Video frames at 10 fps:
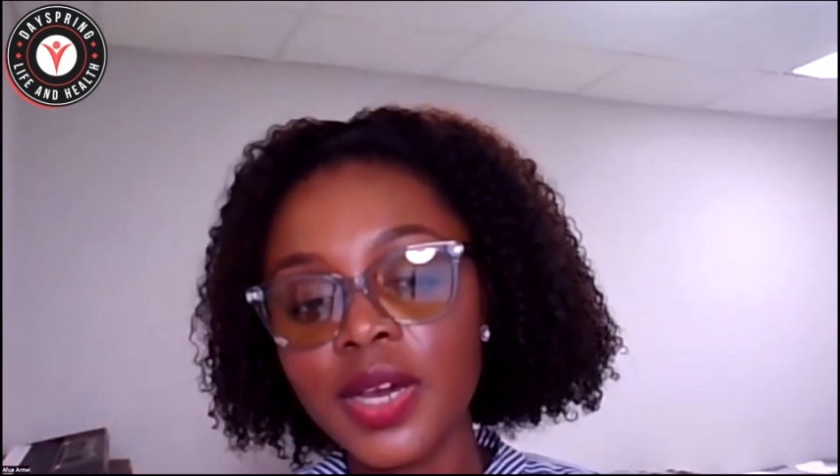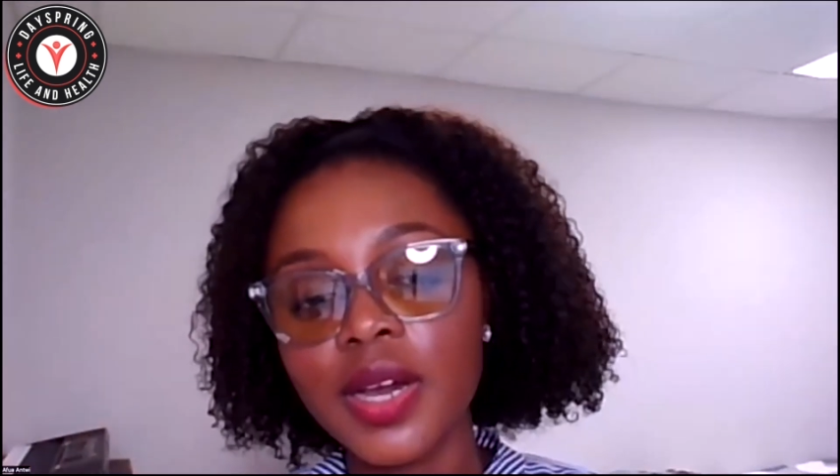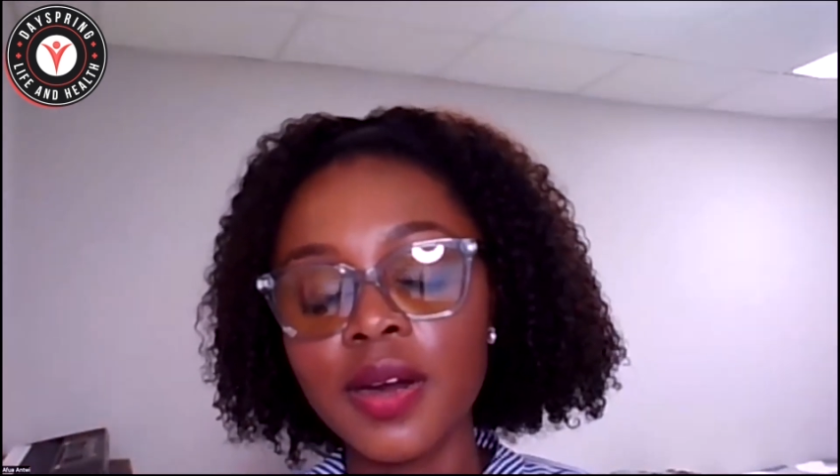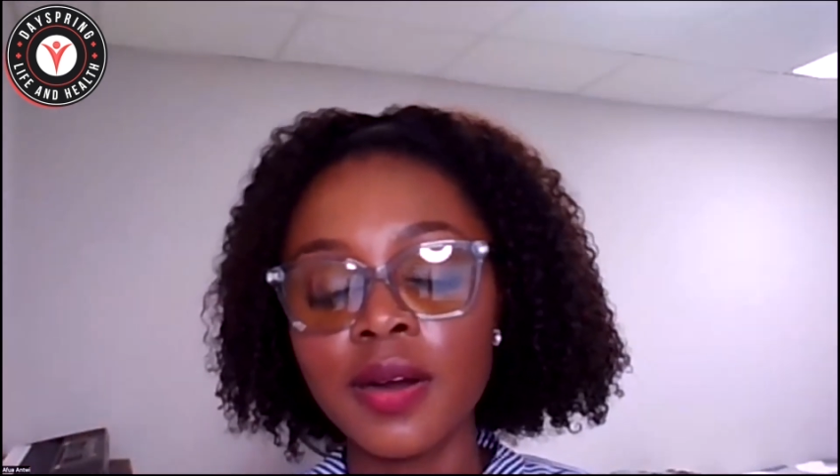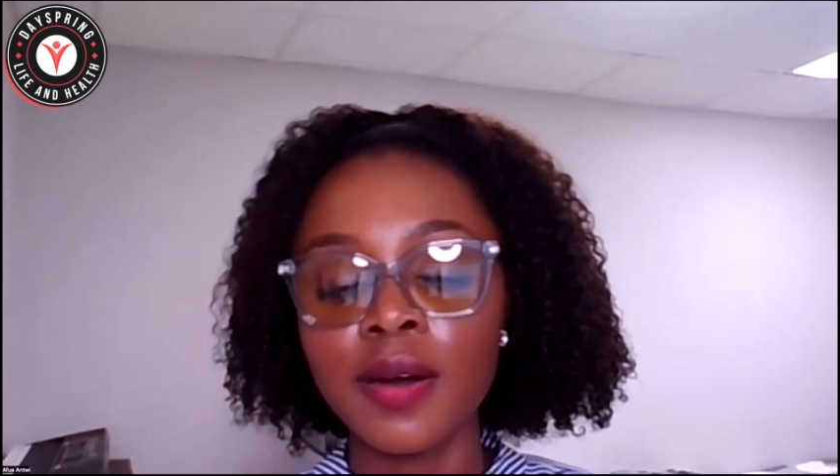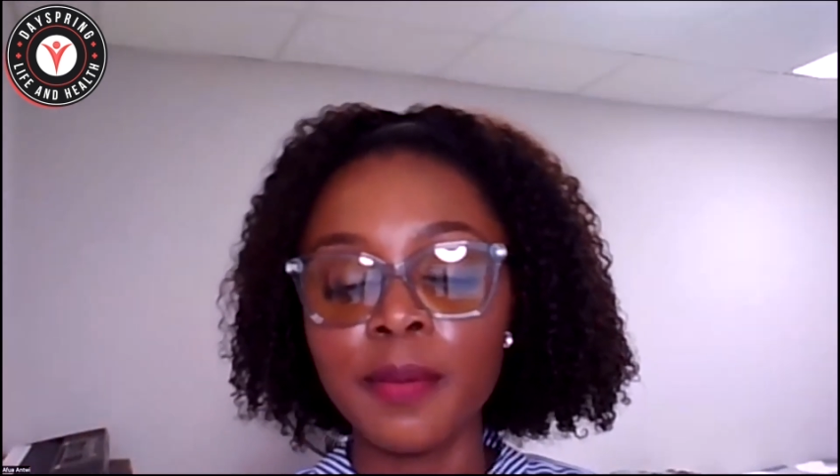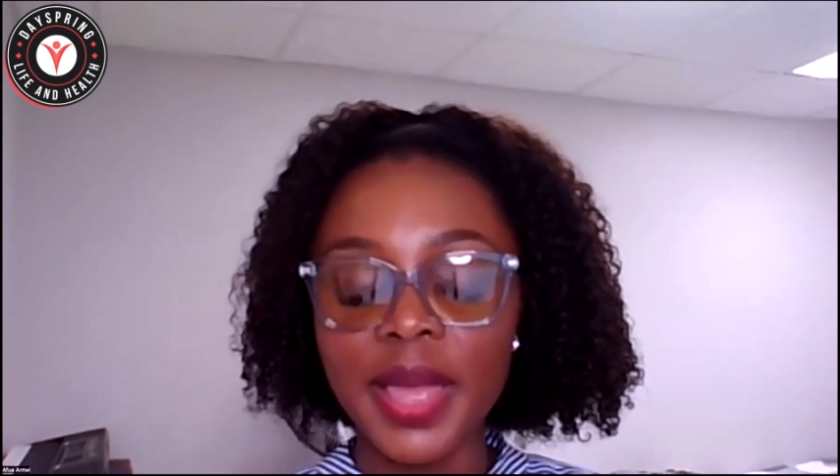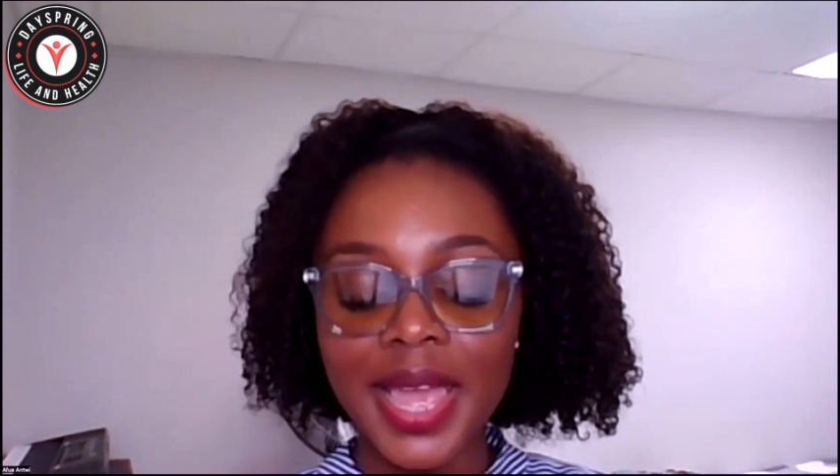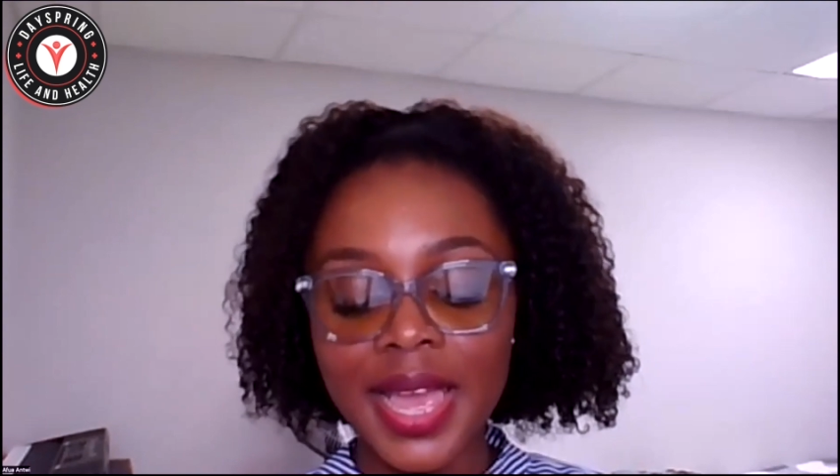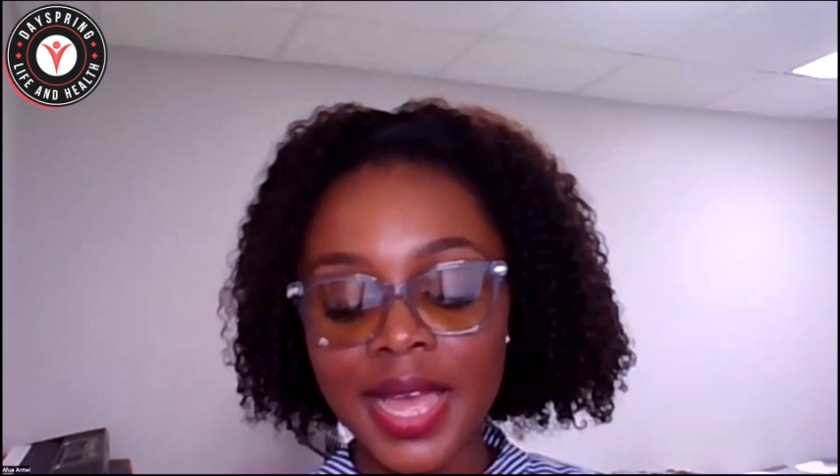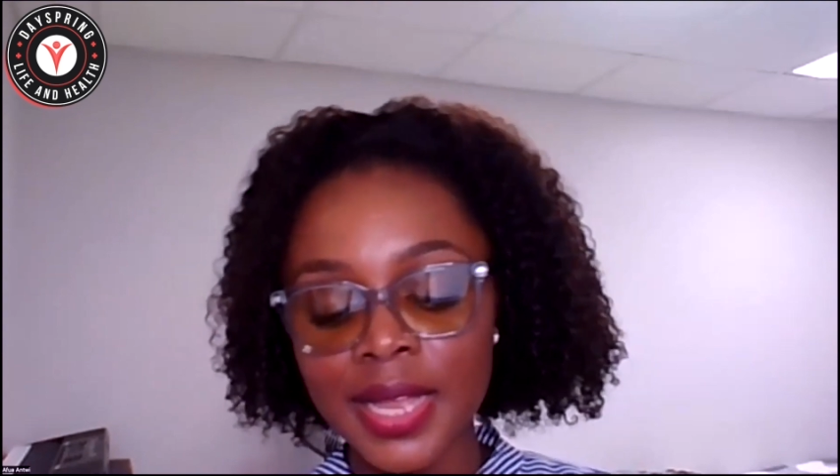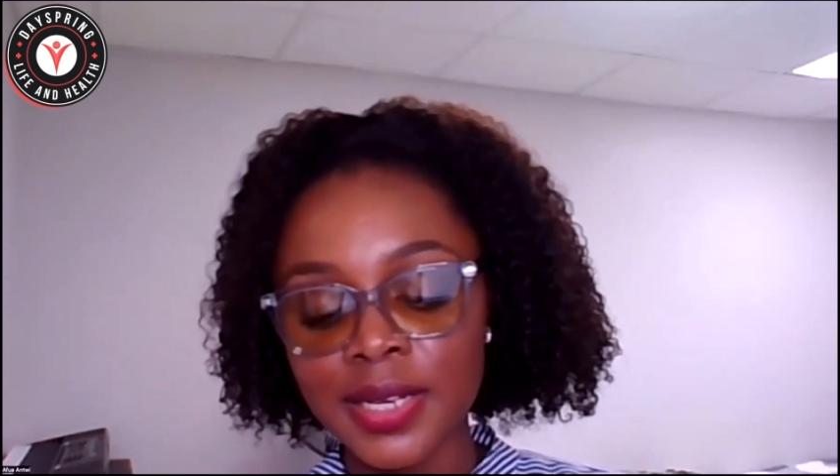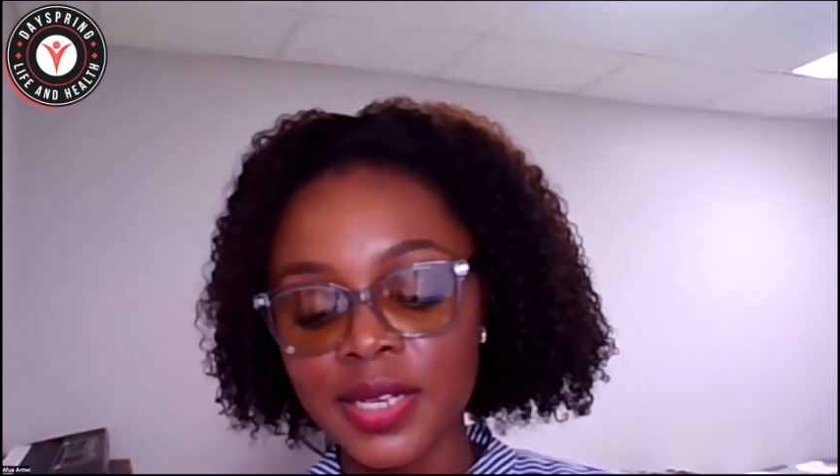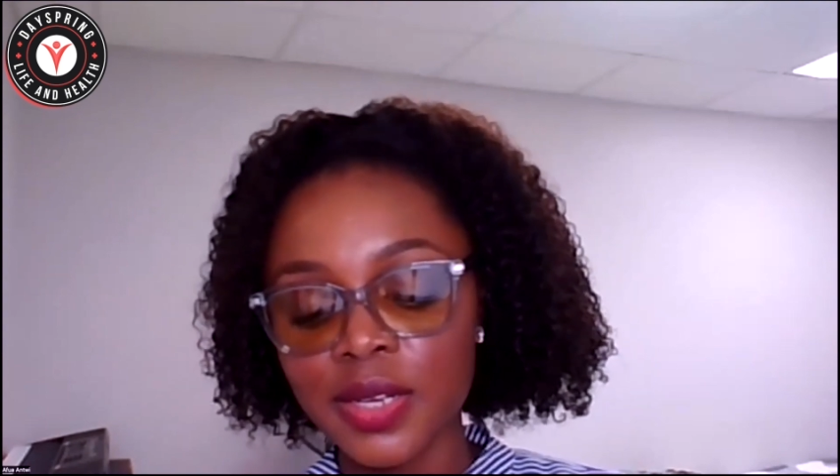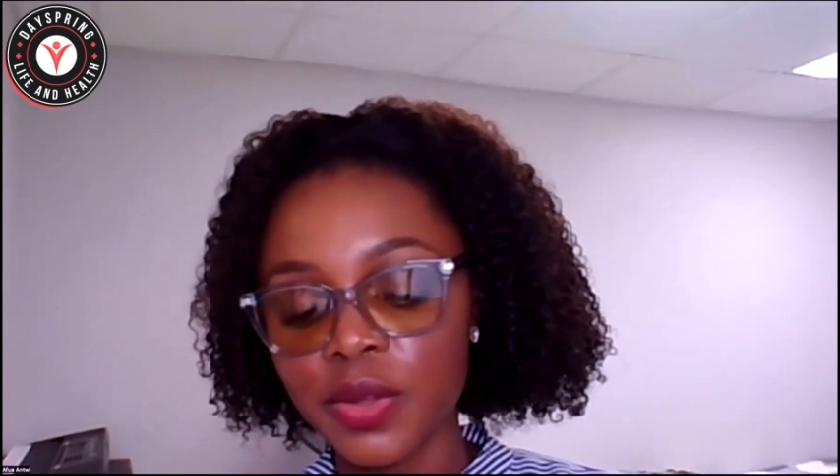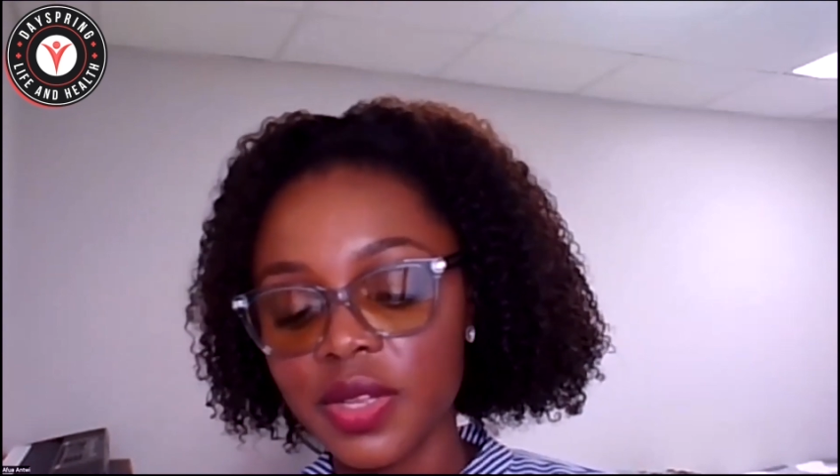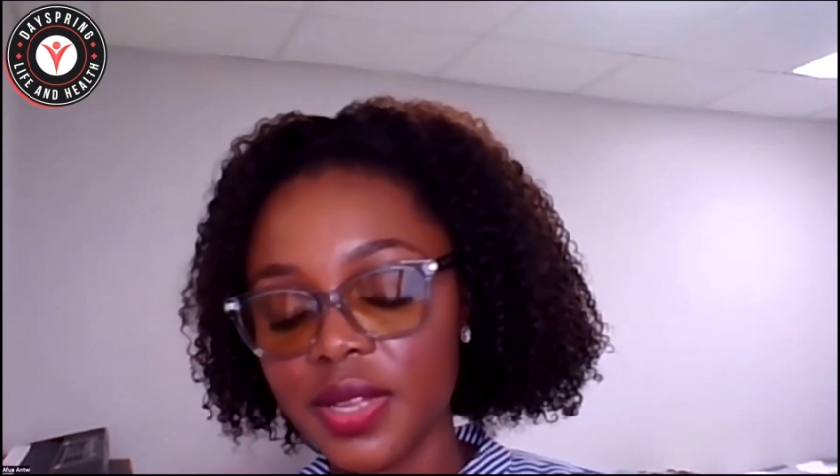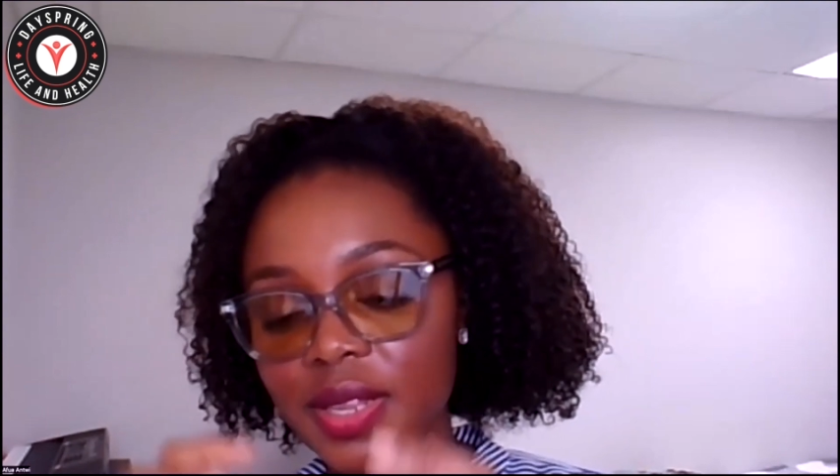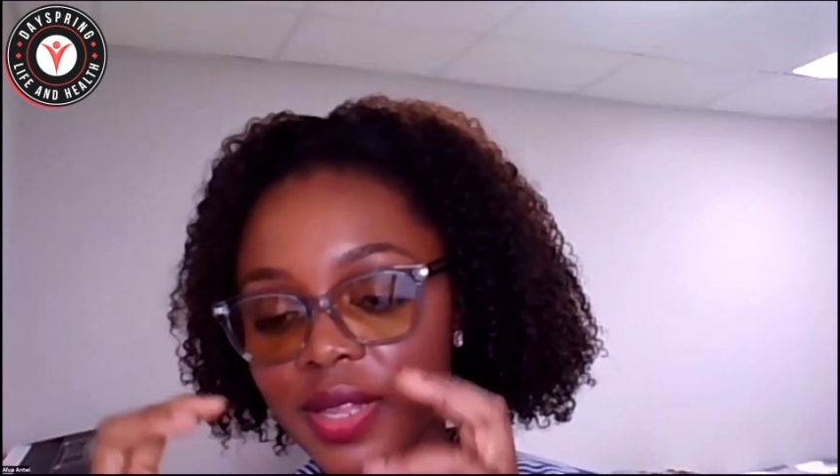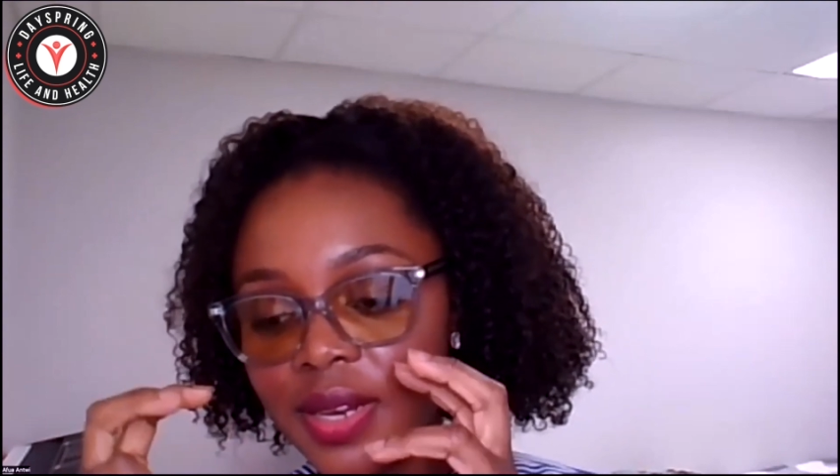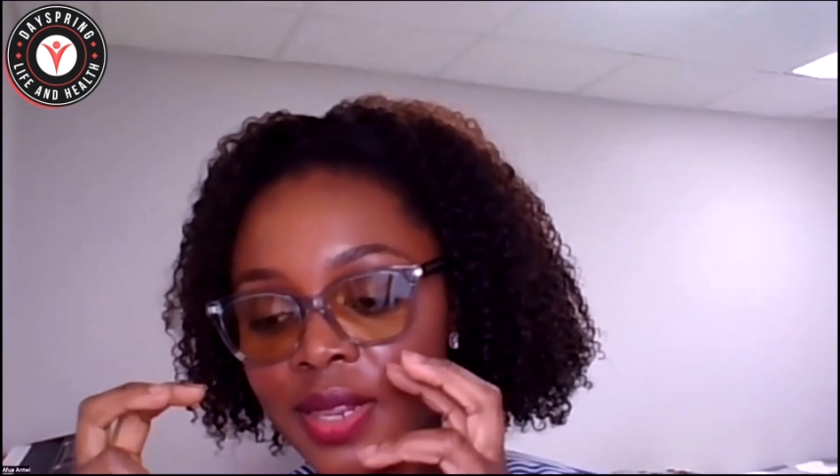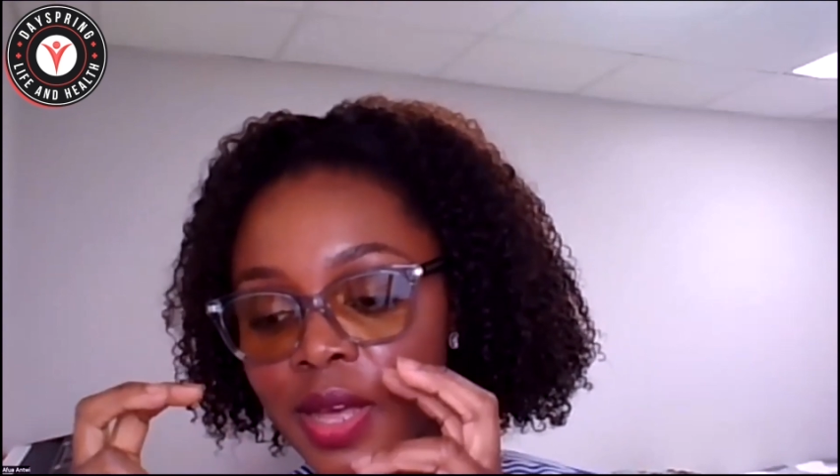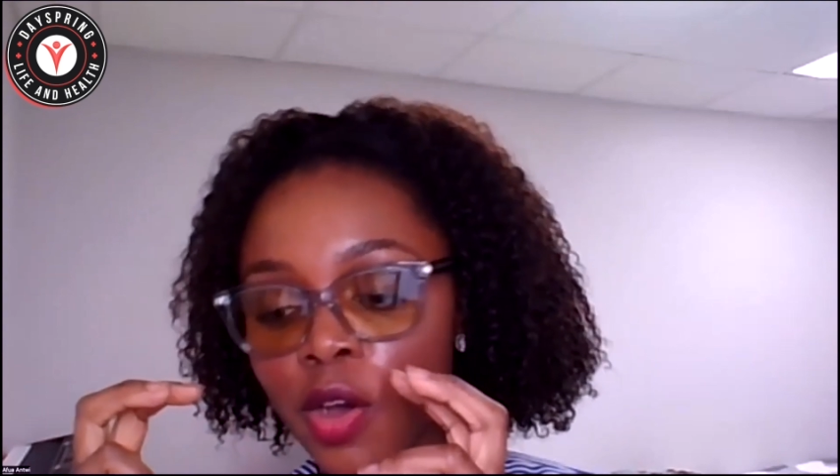And the